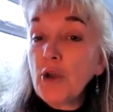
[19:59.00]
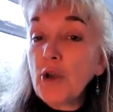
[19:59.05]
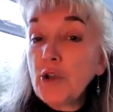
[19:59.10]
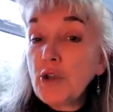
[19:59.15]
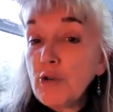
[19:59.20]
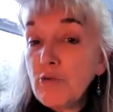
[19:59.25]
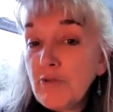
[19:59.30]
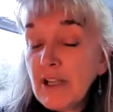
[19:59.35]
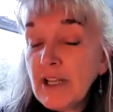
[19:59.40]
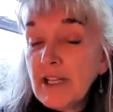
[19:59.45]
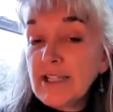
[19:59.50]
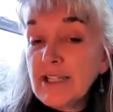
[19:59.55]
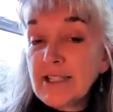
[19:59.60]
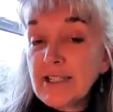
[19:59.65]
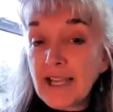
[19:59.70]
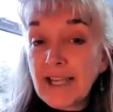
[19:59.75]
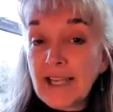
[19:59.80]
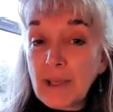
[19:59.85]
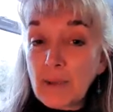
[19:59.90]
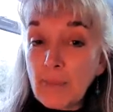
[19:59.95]
You're really
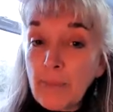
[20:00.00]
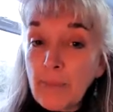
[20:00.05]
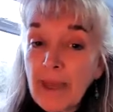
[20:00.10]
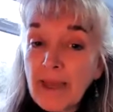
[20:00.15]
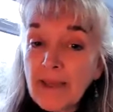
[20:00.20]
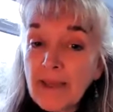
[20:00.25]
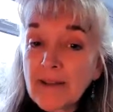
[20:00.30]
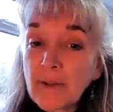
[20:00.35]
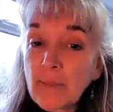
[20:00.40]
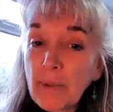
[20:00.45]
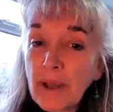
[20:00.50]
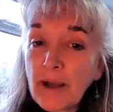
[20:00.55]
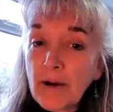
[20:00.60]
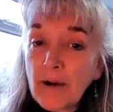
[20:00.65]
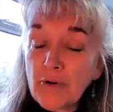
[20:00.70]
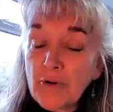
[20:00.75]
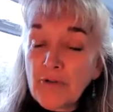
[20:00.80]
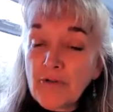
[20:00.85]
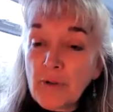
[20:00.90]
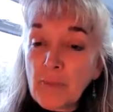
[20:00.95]
taking back the
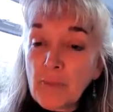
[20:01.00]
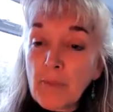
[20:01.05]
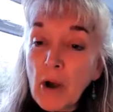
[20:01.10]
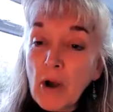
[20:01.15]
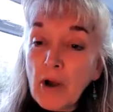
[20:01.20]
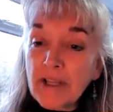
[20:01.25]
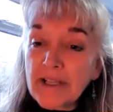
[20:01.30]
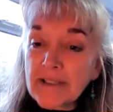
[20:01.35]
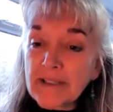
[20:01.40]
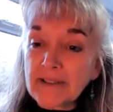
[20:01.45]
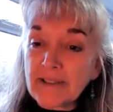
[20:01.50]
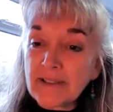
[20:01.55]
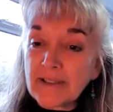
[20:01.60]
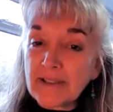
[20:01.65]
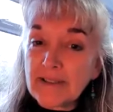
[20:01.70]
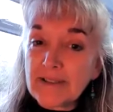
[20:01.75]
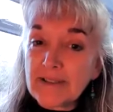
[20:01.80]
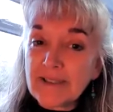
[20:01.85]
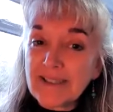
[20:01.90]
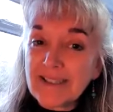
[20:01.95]
power of your mind.
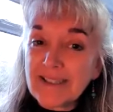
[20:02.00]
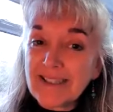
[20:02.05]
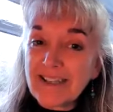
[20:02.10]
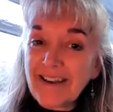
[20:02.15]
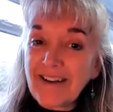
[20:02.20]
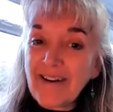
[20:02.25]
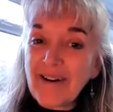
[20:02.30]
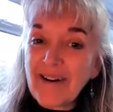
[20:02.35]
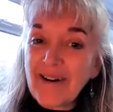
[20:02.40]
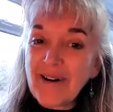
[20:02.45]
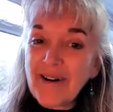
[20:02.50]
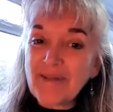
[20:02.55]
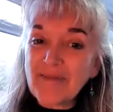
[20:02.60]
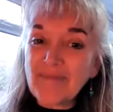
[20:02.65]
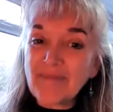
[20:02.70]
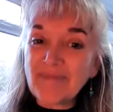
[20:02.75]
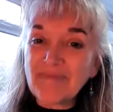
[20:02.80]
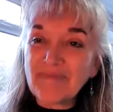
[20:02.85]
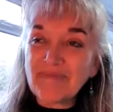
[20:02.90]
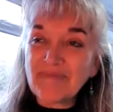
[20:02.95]

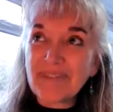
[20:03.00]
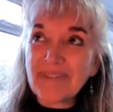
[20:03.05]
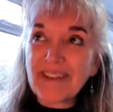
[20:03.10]
And